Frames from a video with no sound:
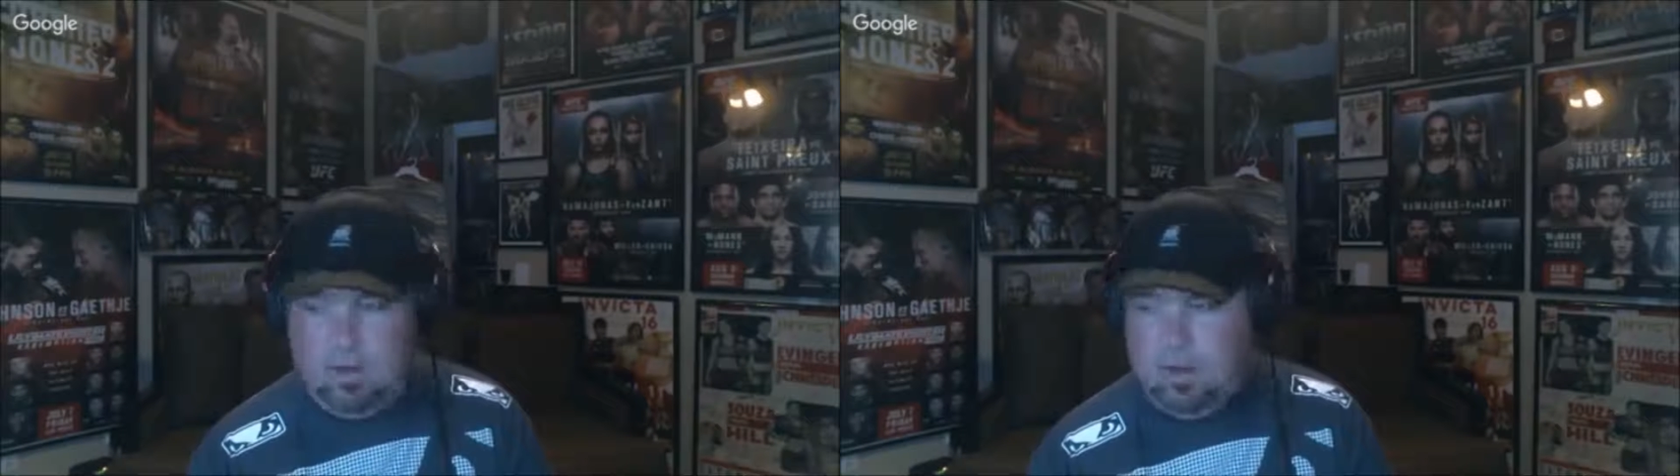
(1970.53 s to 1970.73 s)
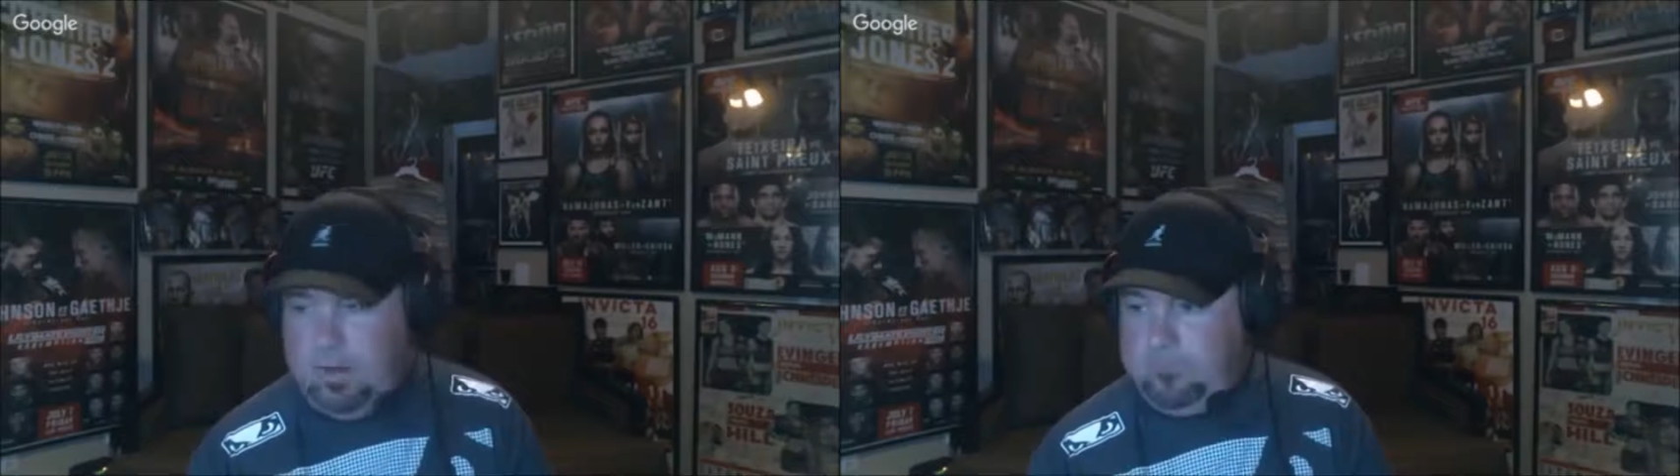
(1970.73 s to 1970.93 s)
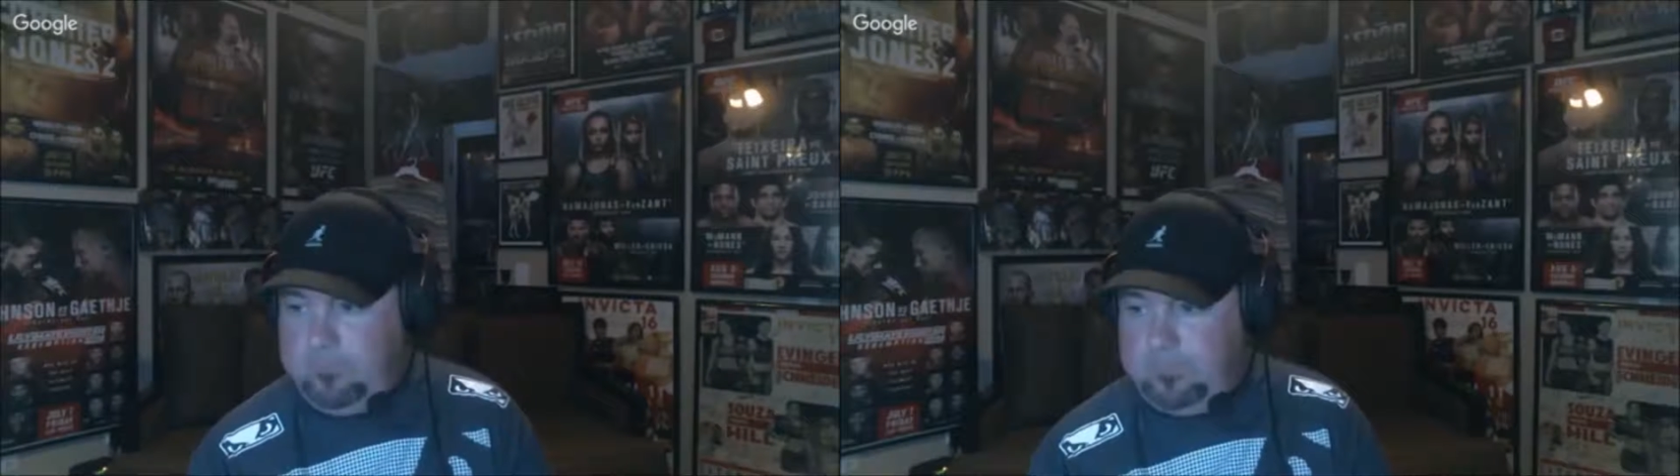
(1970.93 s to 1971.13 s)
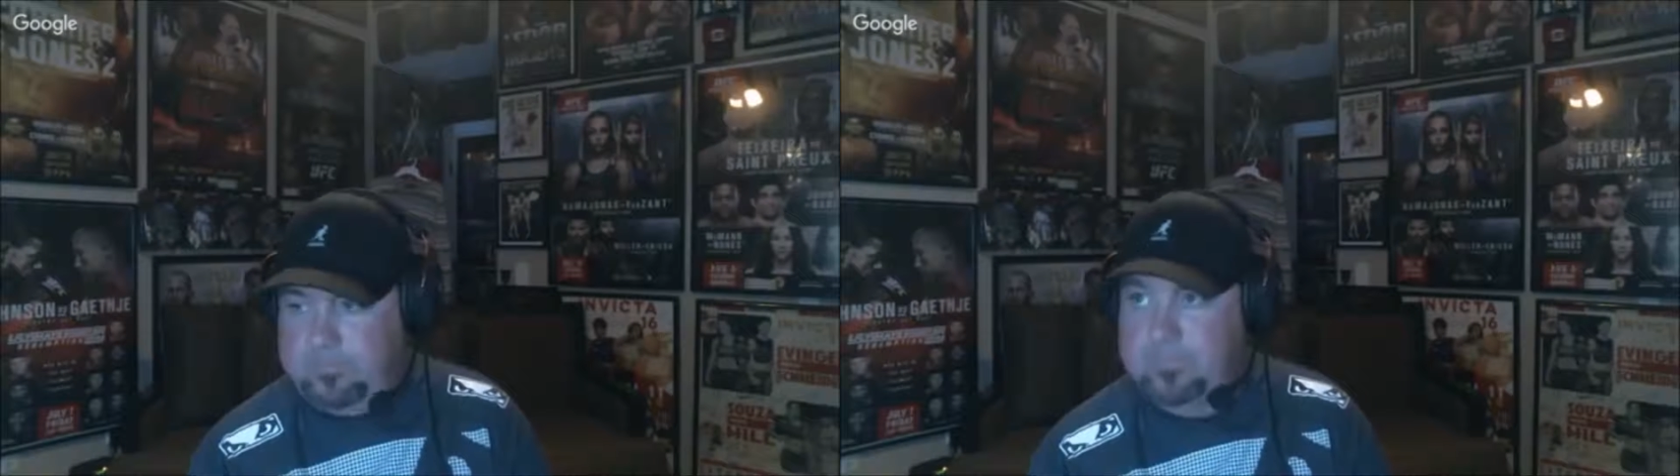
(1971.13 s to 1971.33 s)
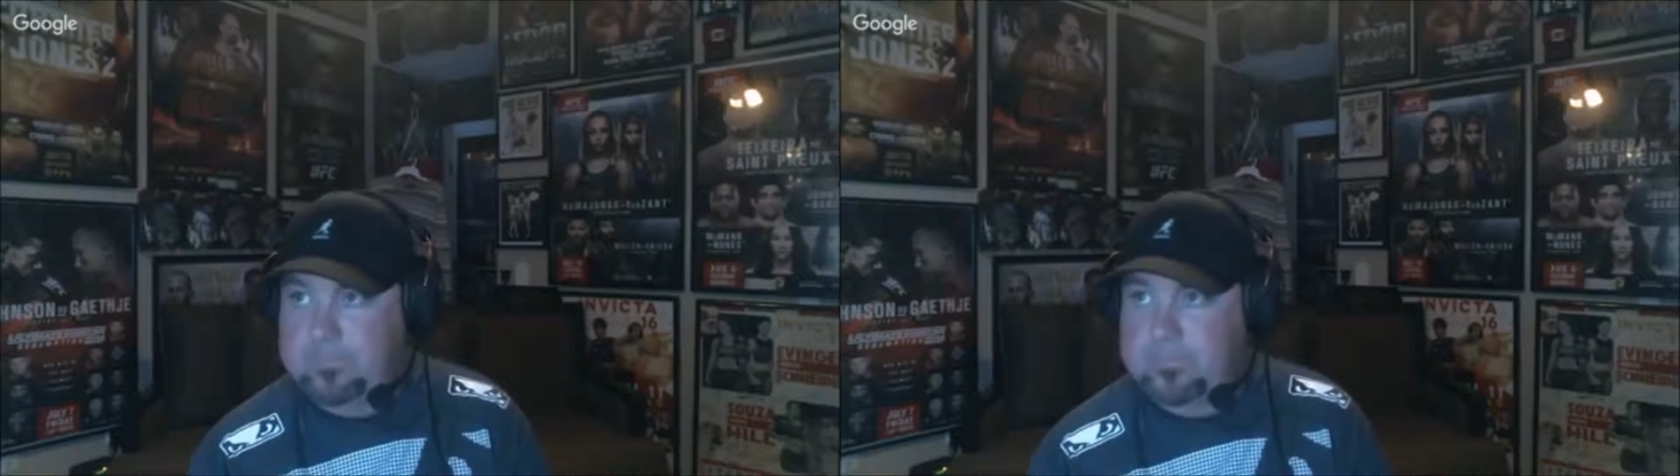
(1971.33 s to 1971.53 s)
um,
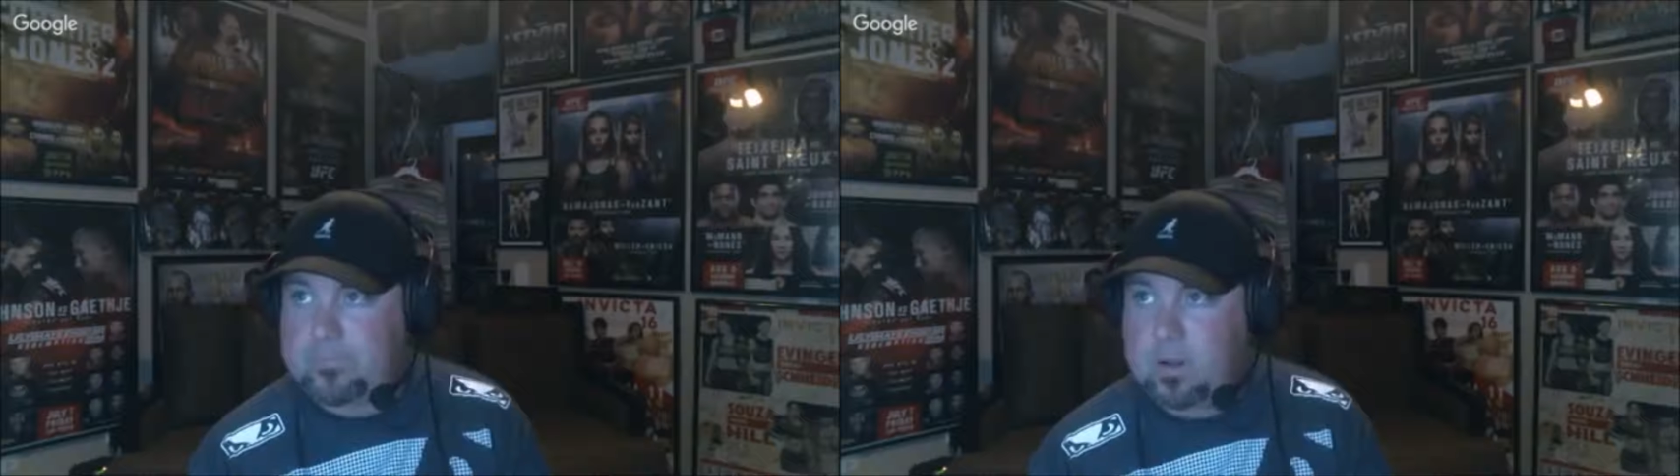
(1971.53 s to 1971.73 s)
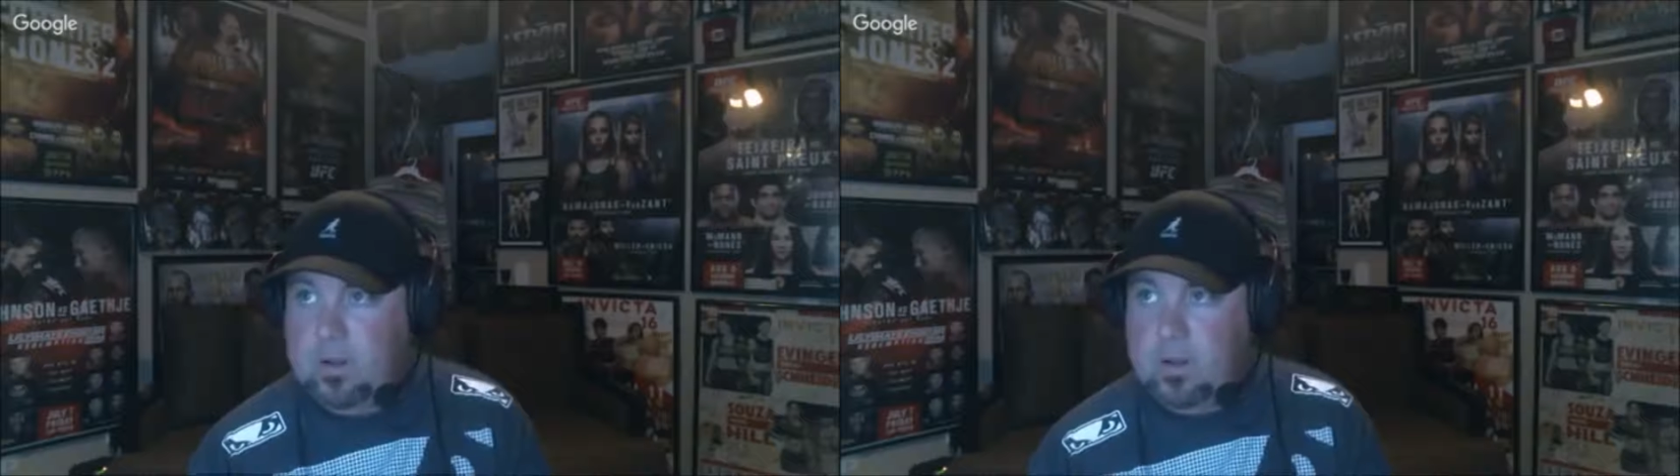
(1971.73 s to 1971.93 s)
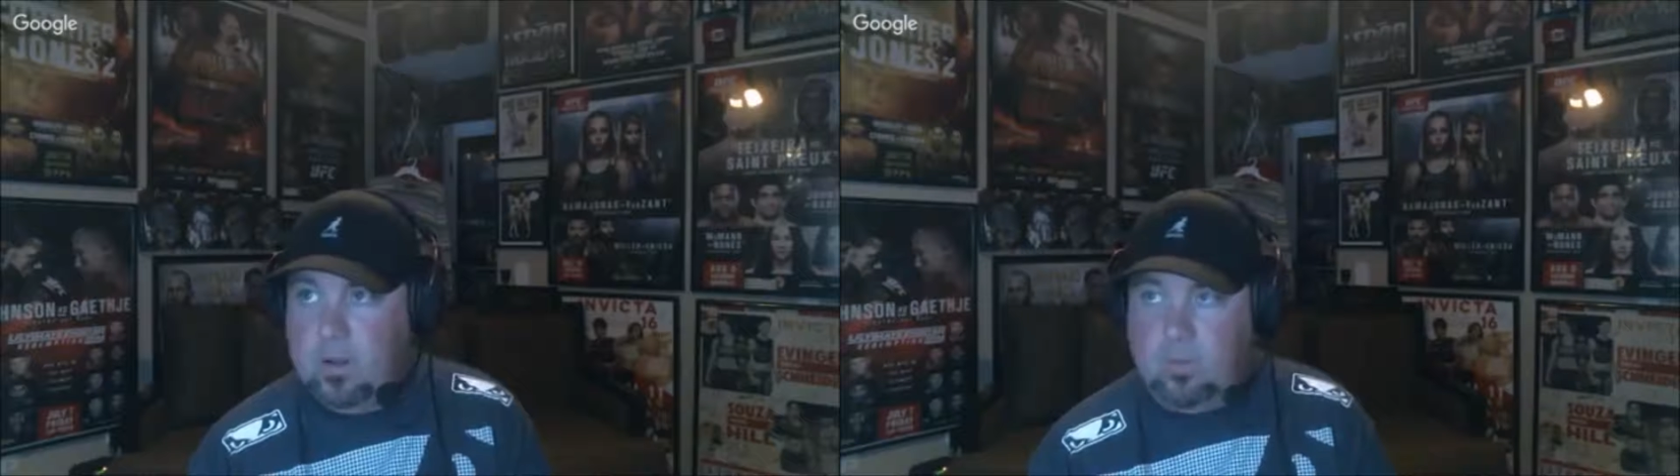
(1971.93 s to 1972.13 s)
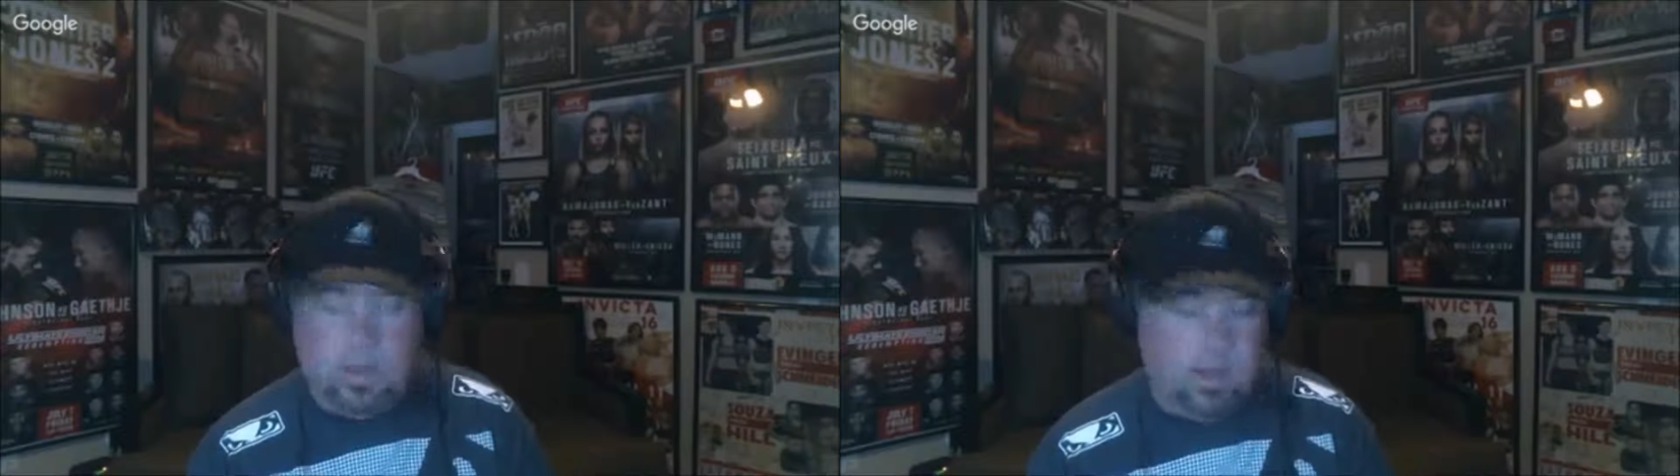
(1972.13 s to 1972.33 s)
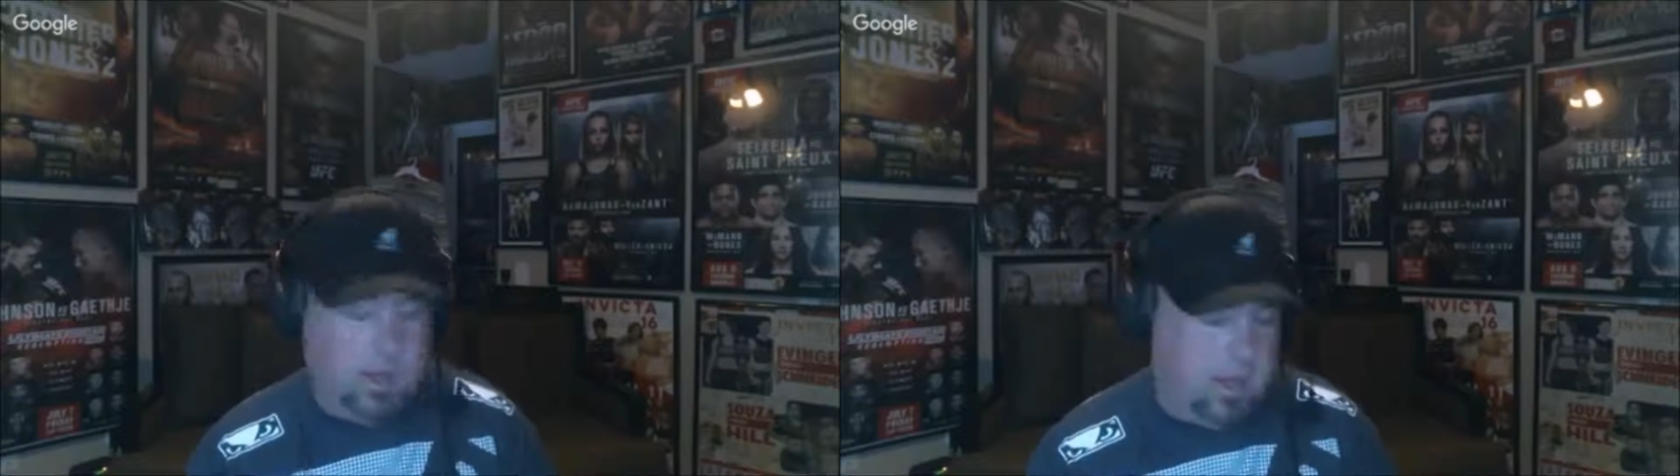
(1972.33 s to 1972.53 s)
we